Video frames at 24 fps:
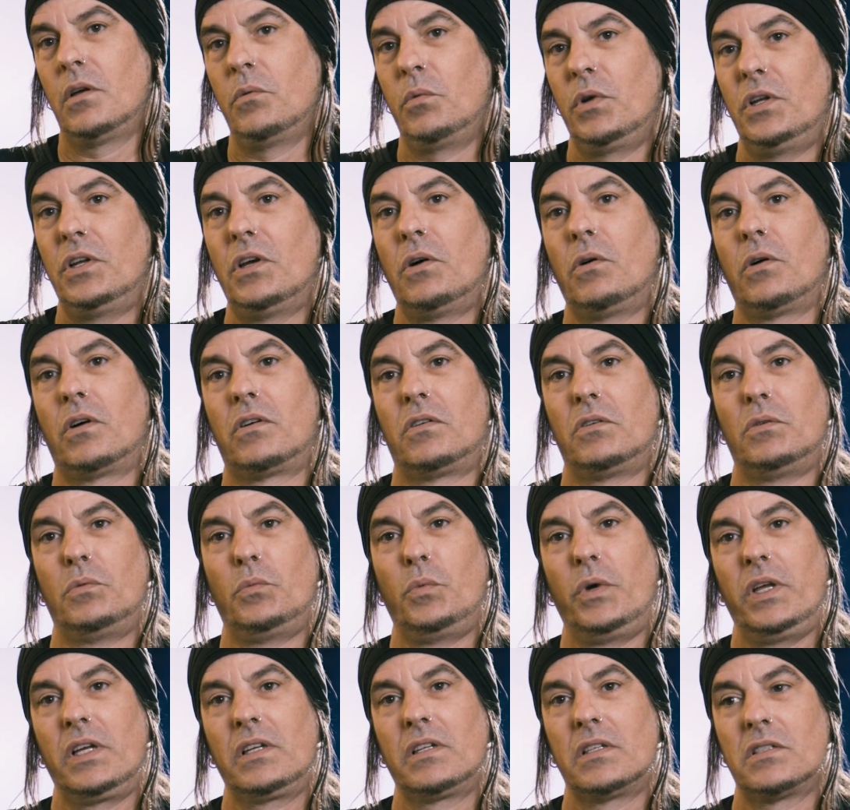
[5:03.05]
and we know our own
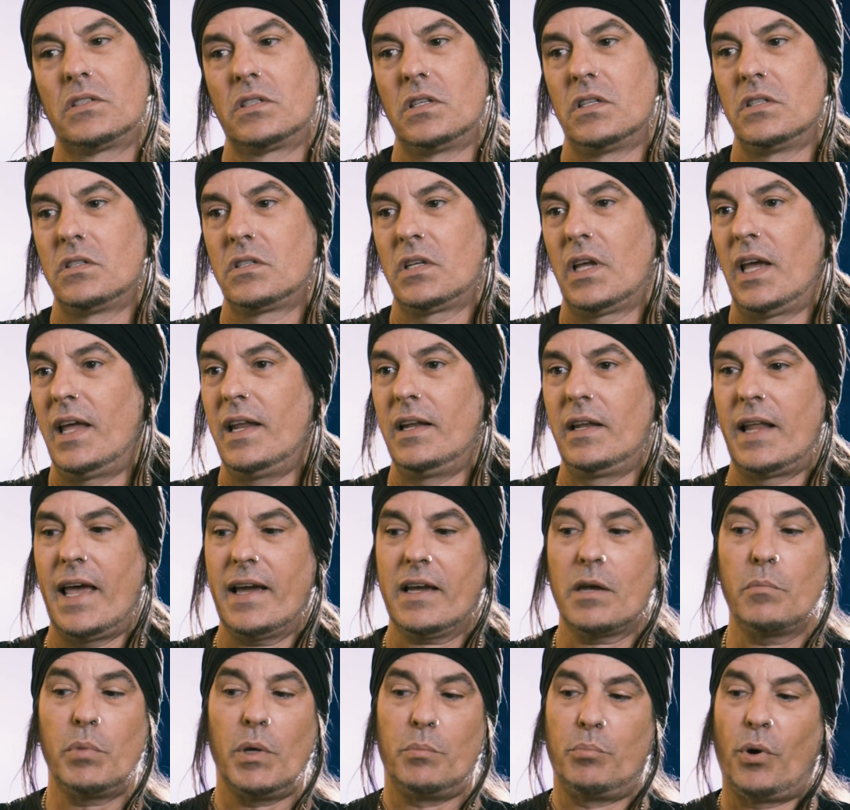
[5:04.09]
weaknesses, and
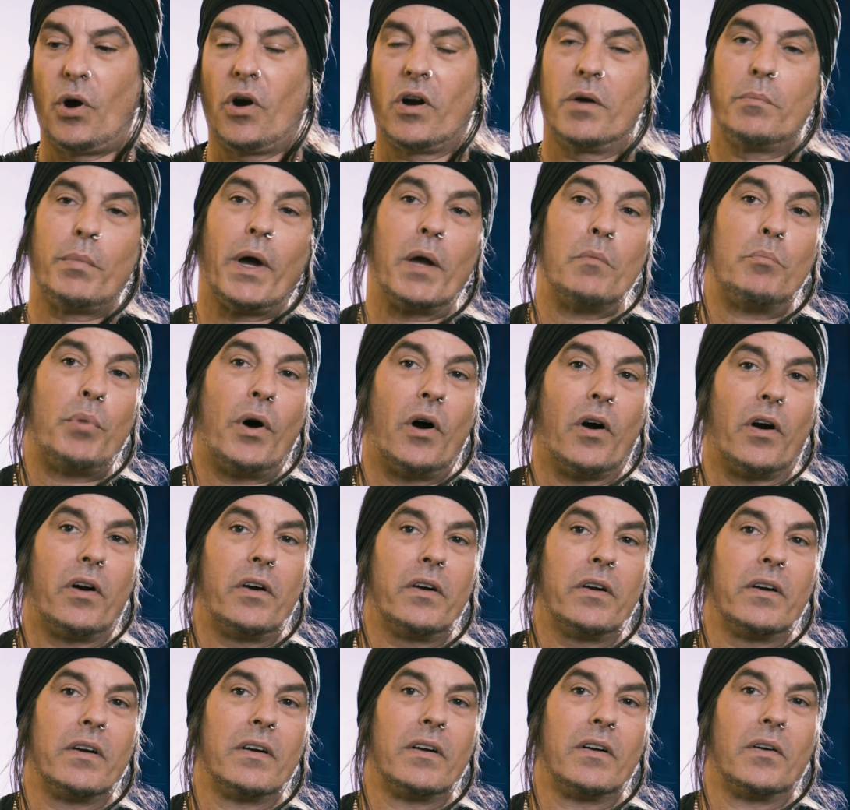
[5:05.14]
that could be part by
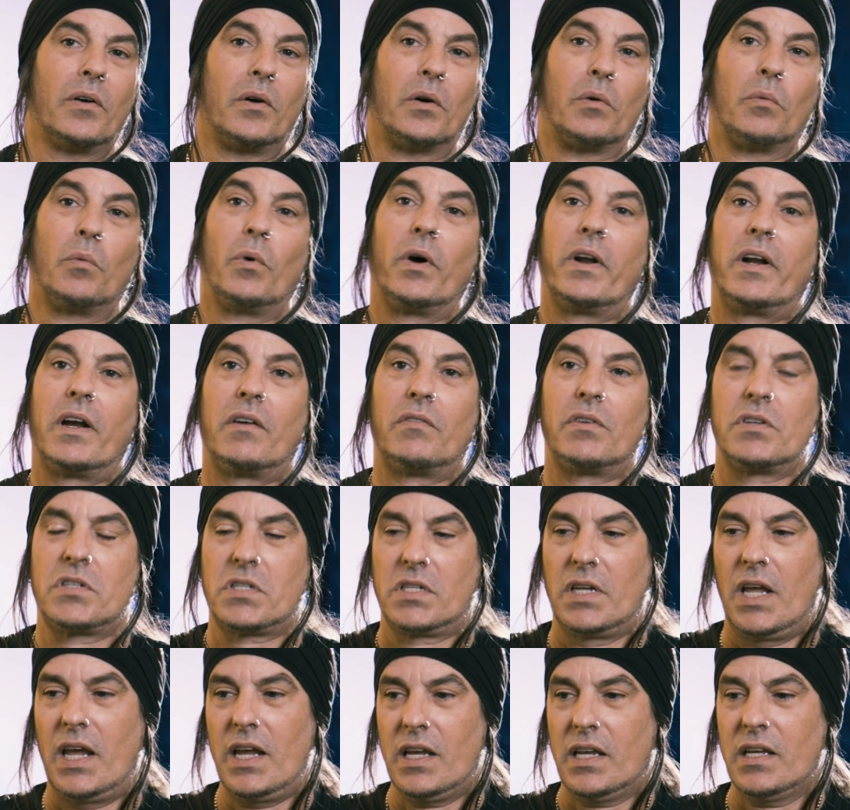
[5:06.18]
part or whatever.
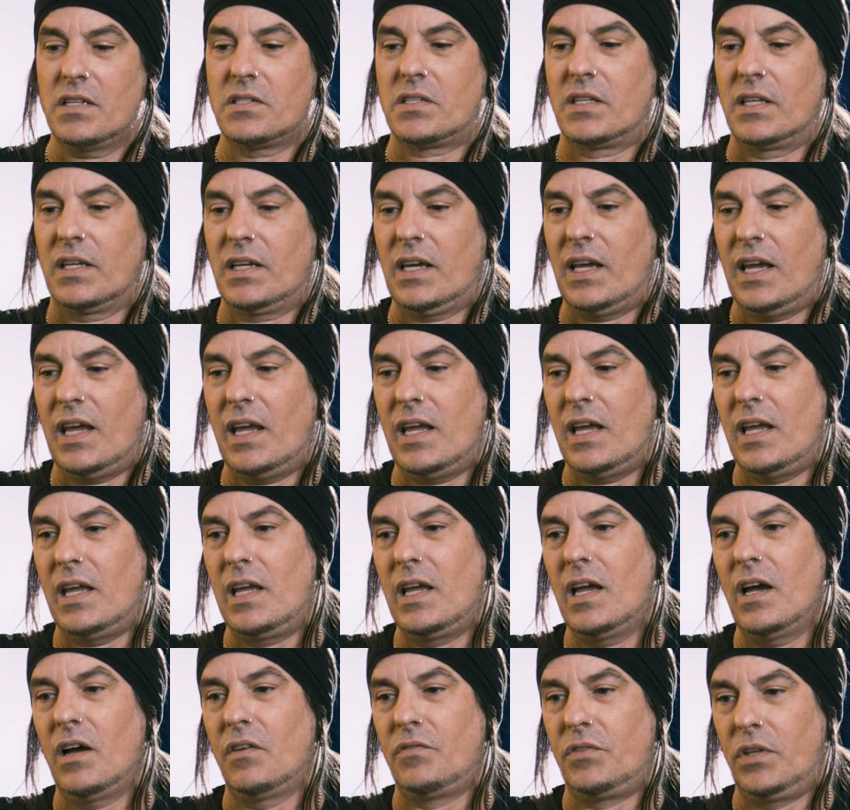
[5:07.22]
Snake is the
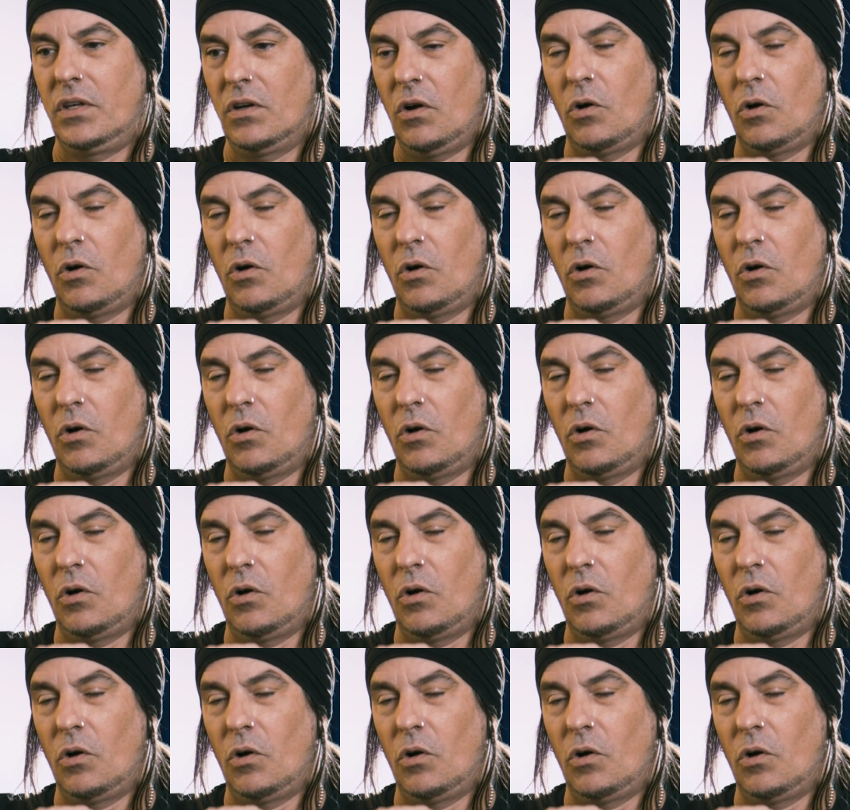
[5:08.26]
king of the